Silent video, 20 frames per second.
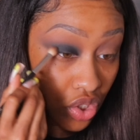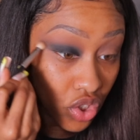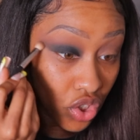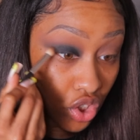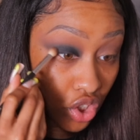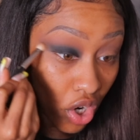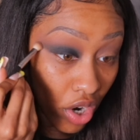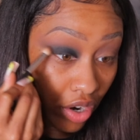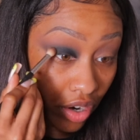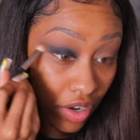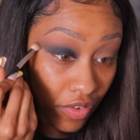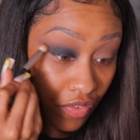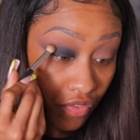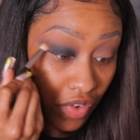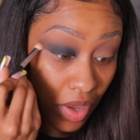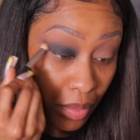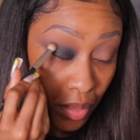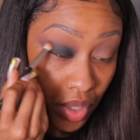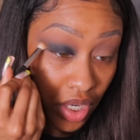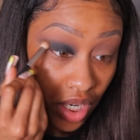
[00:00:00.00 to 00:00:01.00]
dark
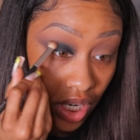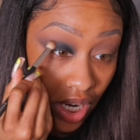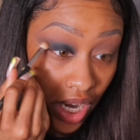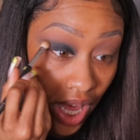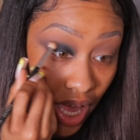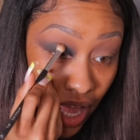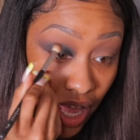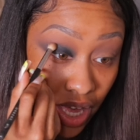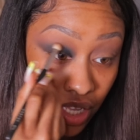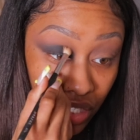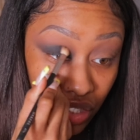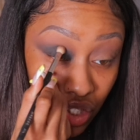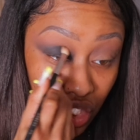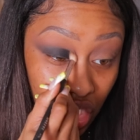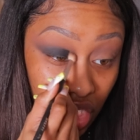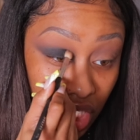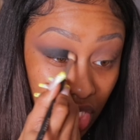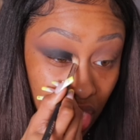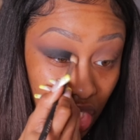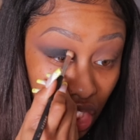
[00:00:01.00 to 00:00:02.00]
feminine
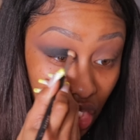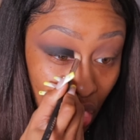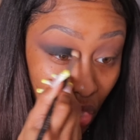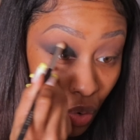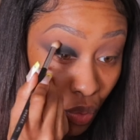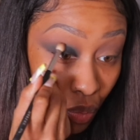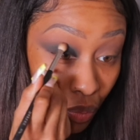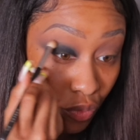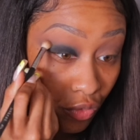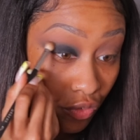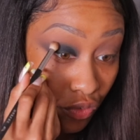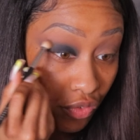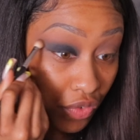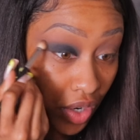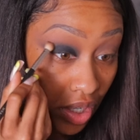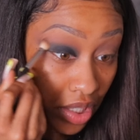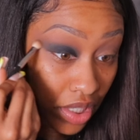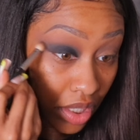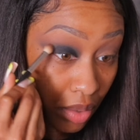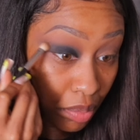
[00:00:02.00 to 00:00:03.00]
energy. Don't
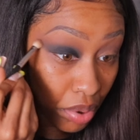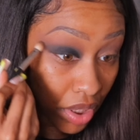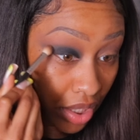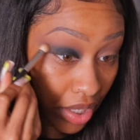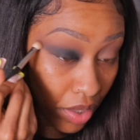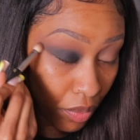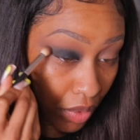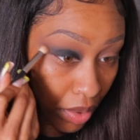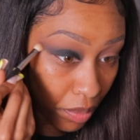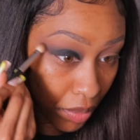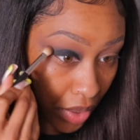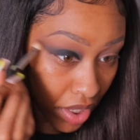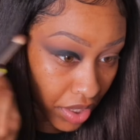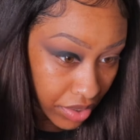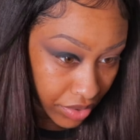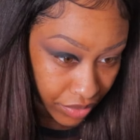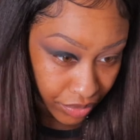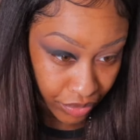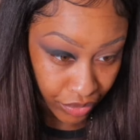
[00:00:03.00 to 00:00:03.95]
fucking play with me.